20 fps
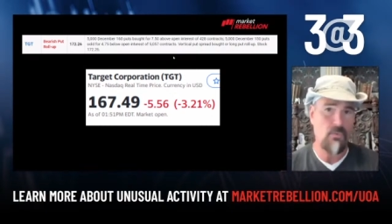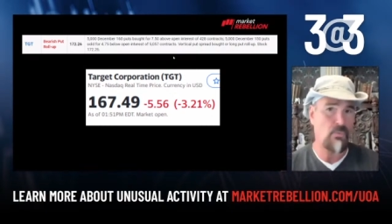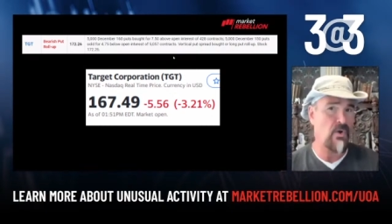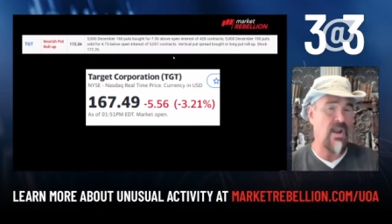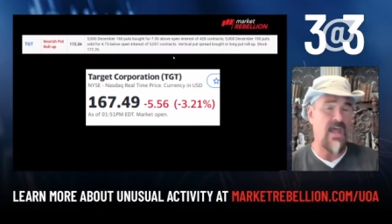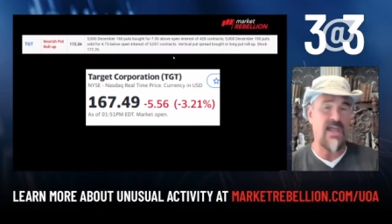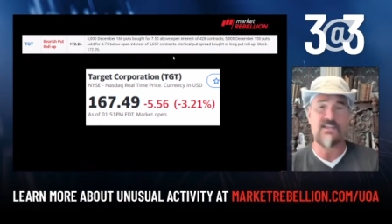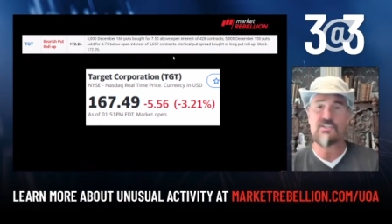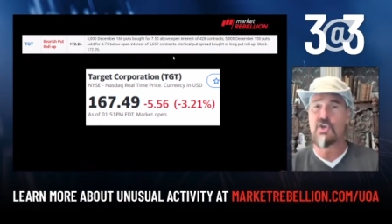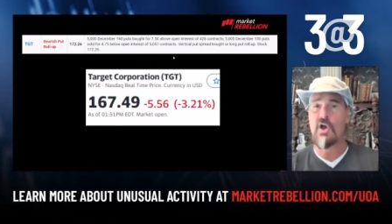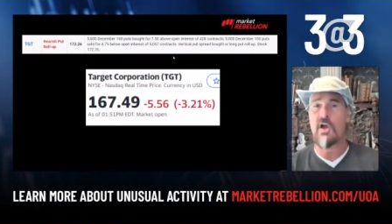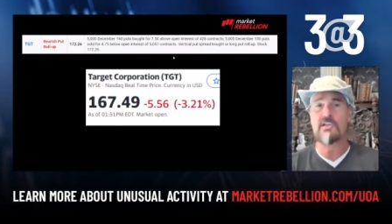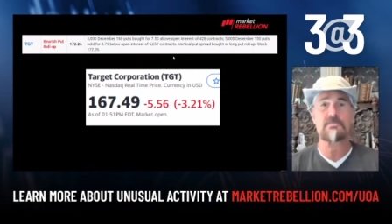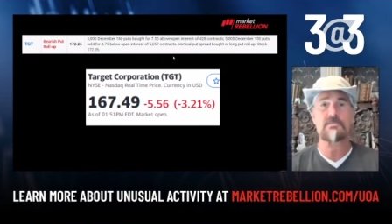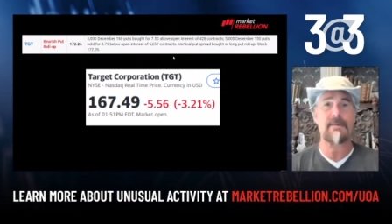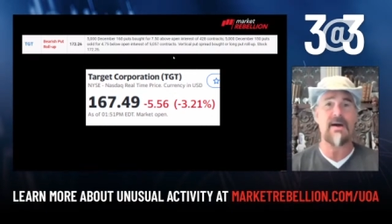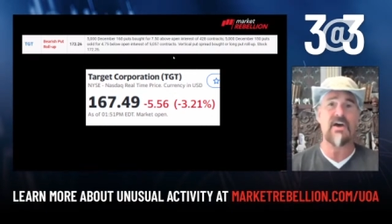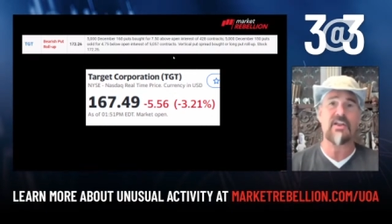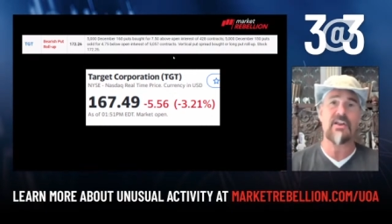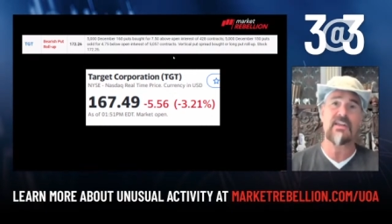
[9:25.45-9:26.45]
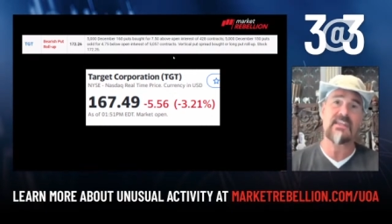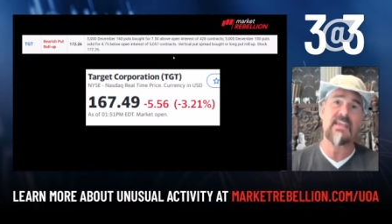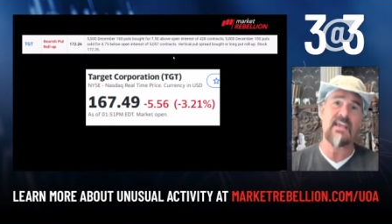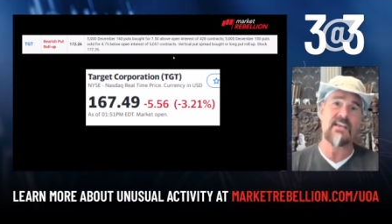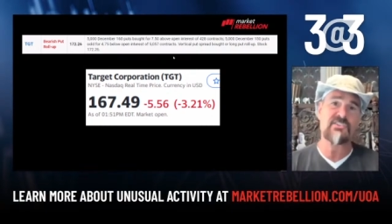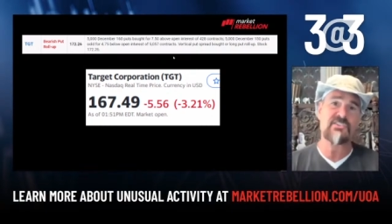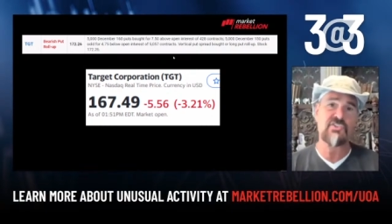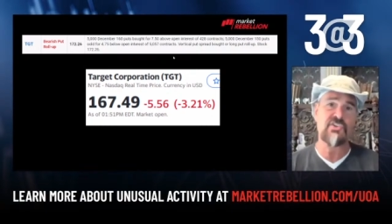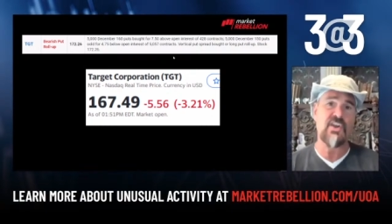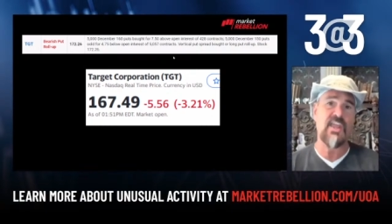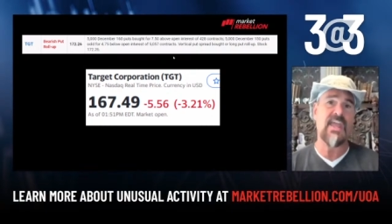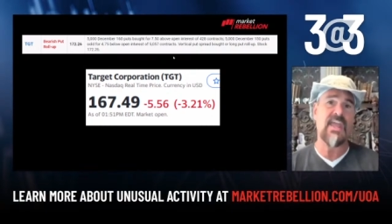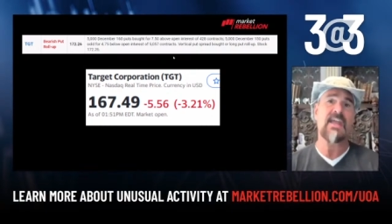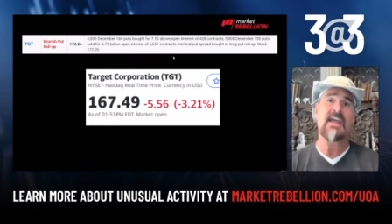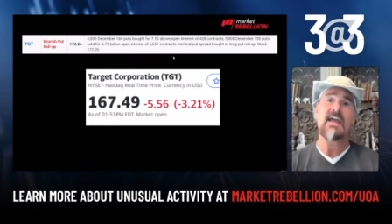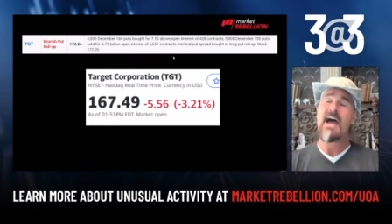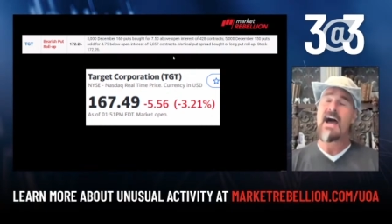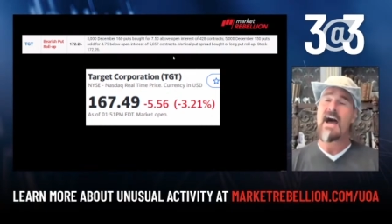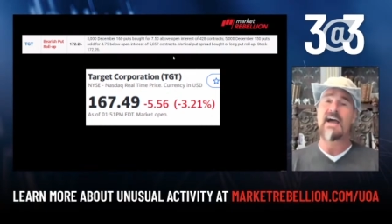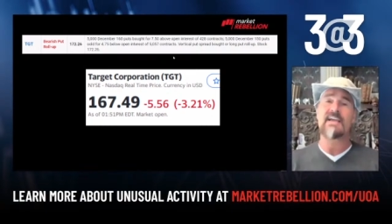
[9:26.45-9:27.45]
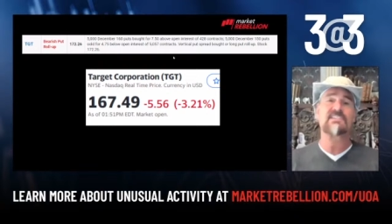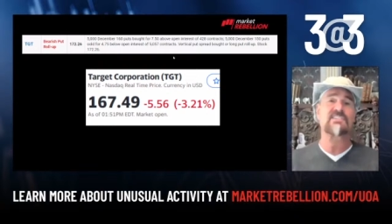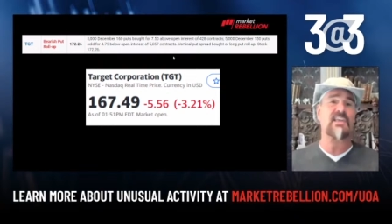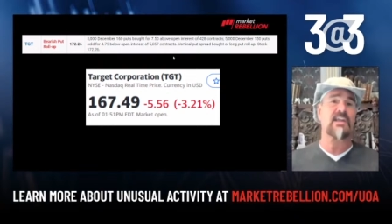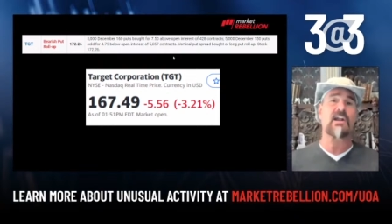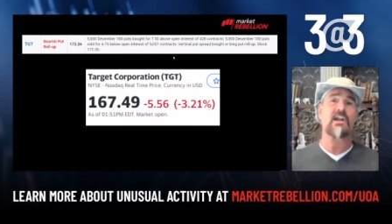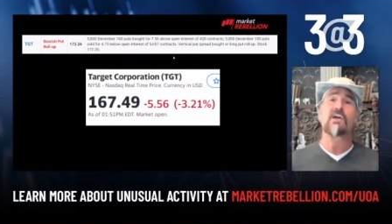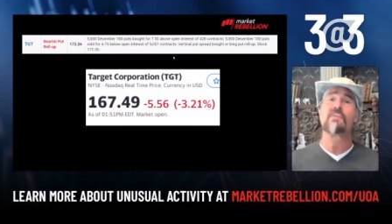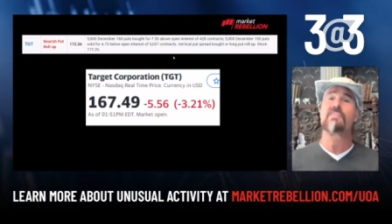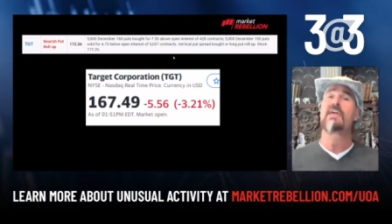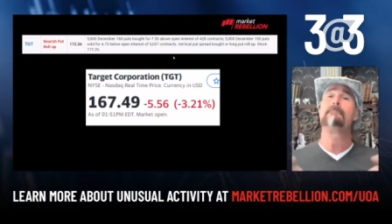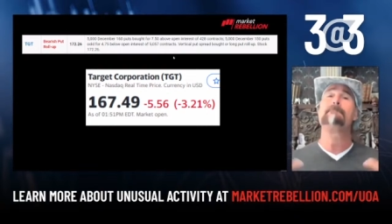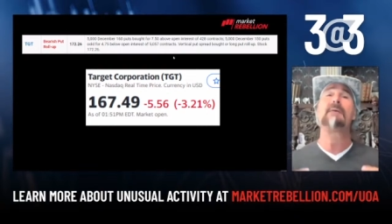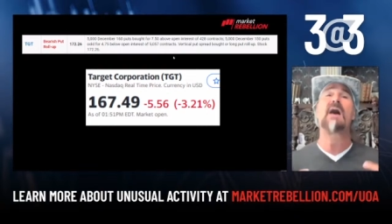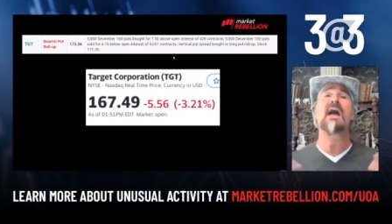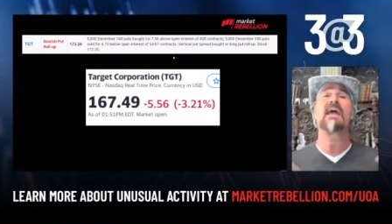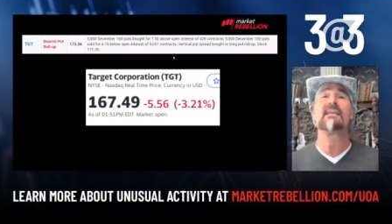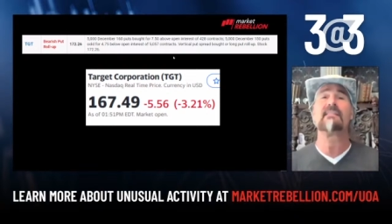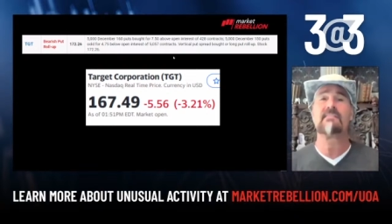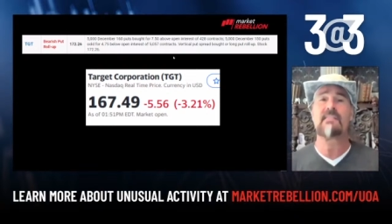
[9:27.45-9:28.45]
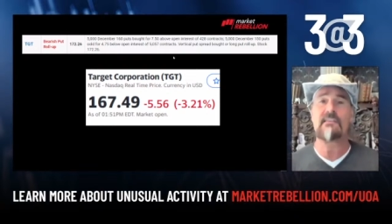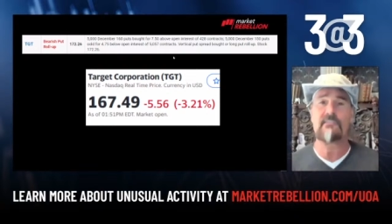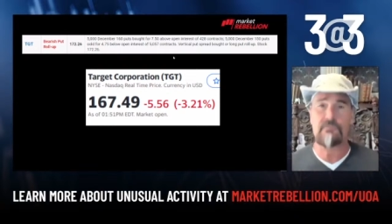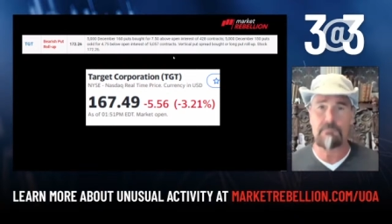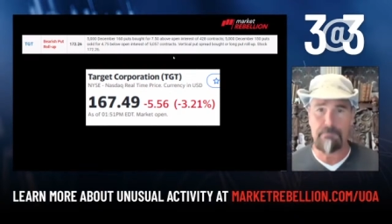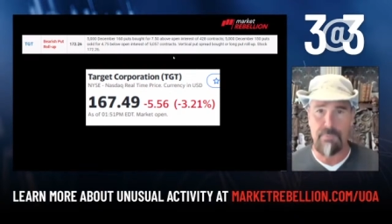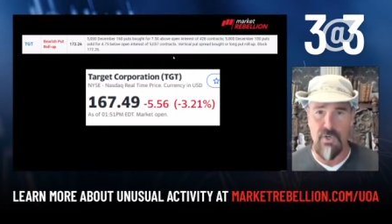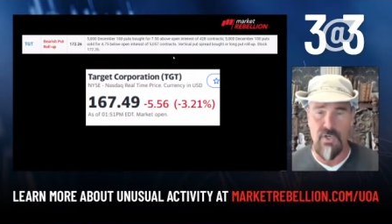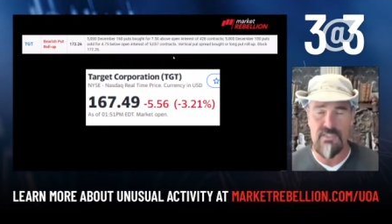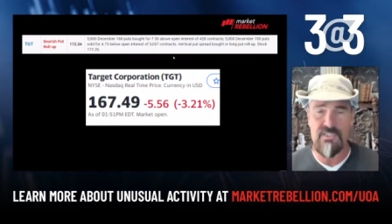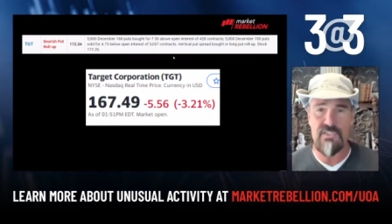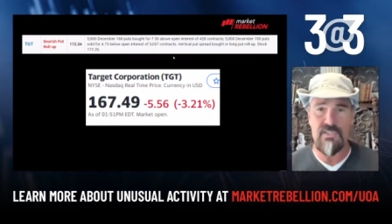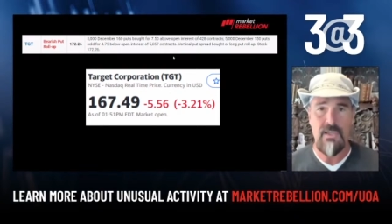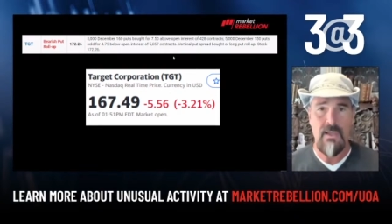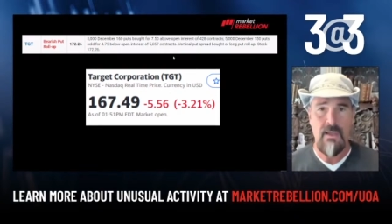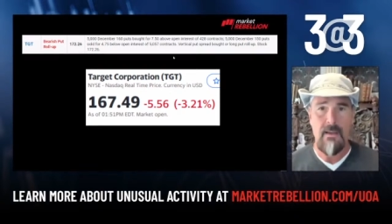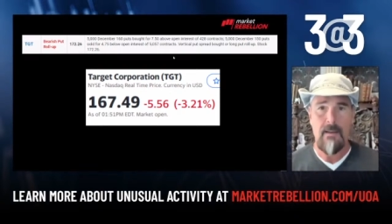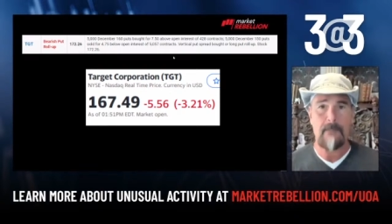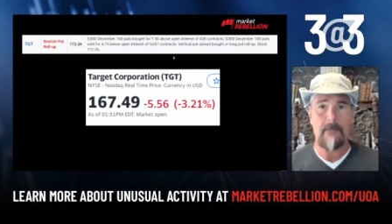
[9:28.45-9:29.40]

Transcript: When I talked about it yesterday, I said, are they buying these puts